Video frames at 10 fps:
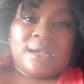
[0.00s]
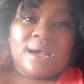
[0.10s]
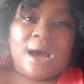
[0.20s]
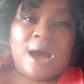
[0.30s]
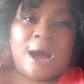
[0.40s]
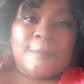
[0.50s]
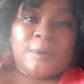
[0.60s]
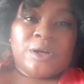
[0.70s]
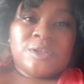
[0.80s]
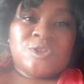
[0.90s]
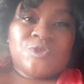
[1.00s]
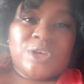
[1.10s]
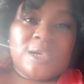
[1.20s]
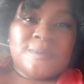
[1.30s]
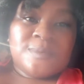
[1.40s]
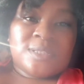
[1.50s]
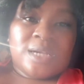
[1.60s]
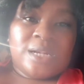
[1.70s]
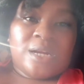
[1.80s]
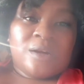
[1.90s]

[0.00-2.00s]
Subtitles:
her dreams and her